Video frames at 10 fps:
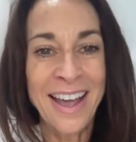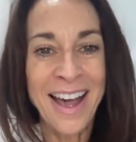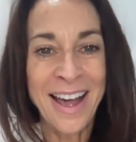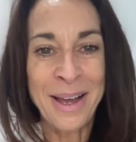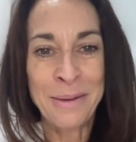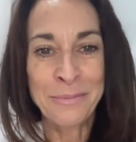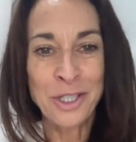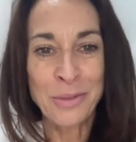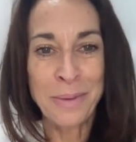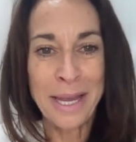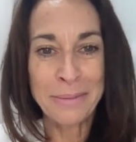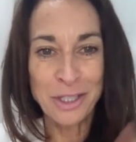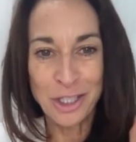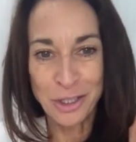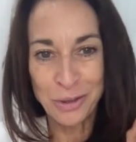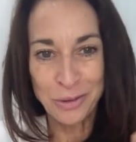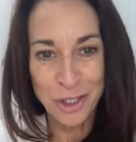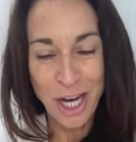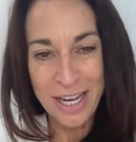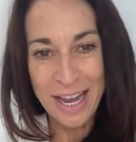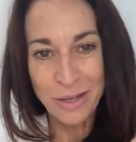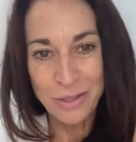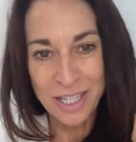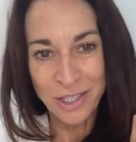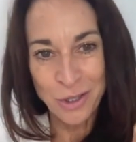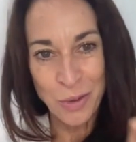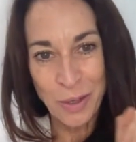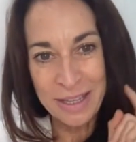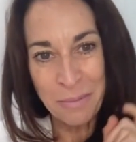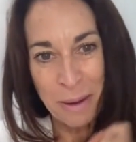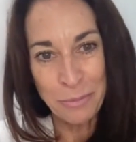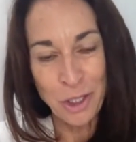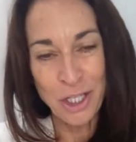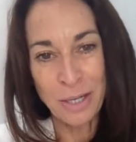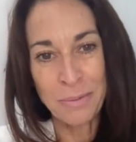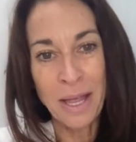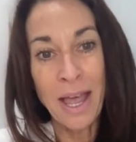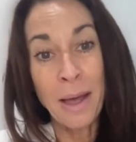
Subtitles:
to be able to check out and join the membership.